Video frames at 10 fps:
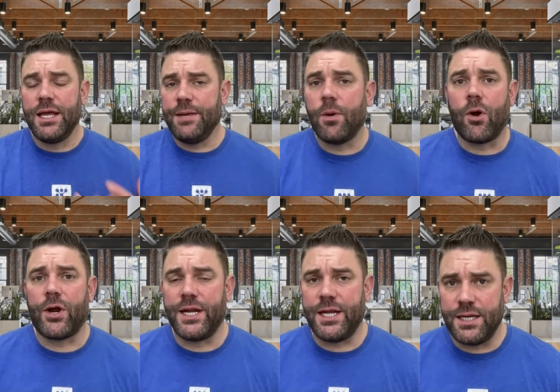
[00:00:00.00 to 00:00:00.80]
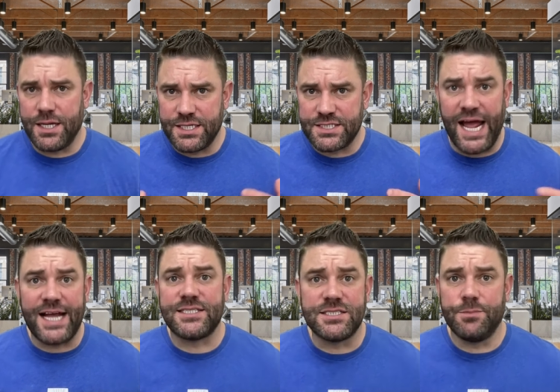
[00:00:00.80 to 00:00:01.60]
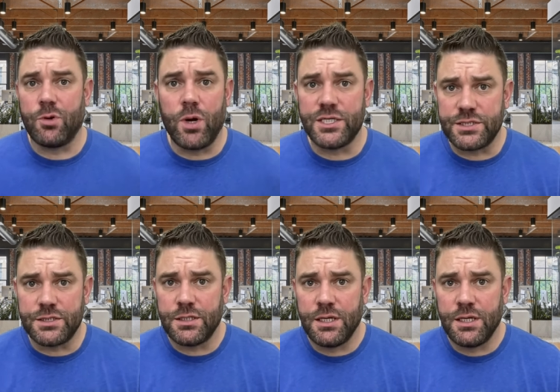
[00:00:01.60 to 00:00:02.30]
email marketing is to ask the simple question.